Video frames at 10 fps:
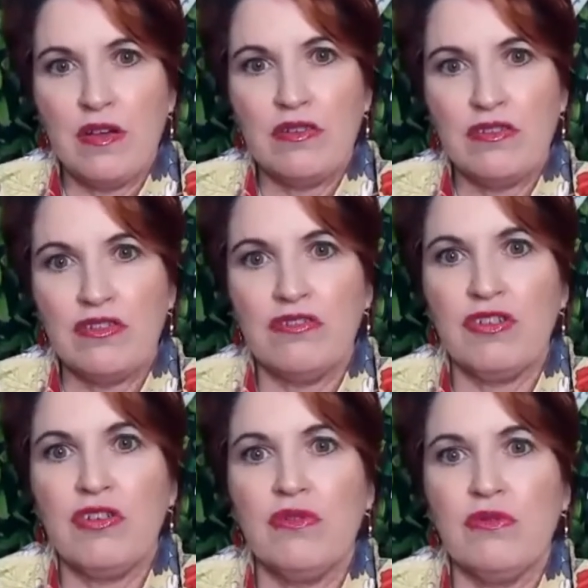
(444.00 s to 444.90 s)
should
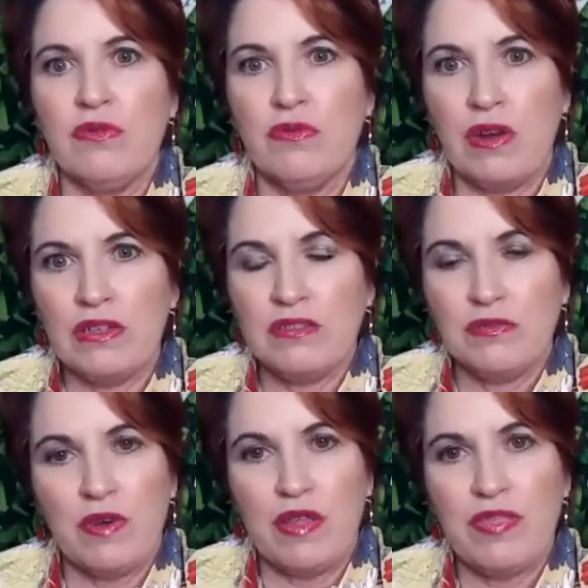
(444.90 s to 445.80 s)
do, what's
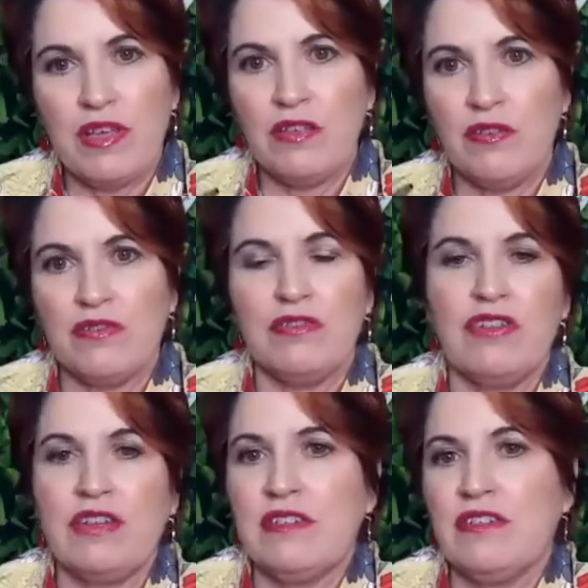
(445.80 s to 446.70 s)
the one thing that you
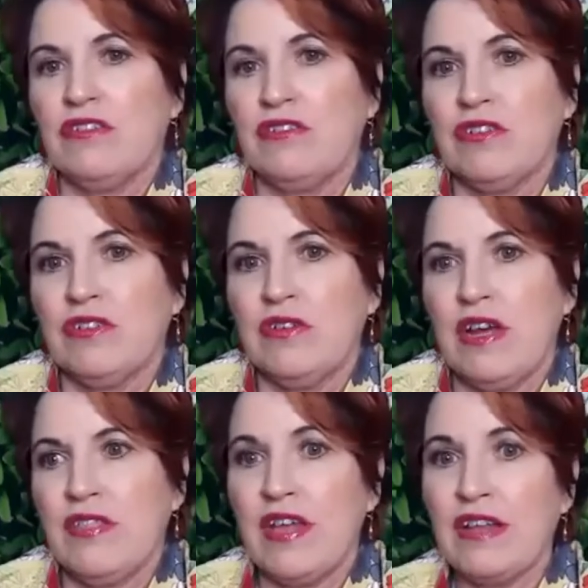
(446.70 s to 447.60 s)
suggest they should do? And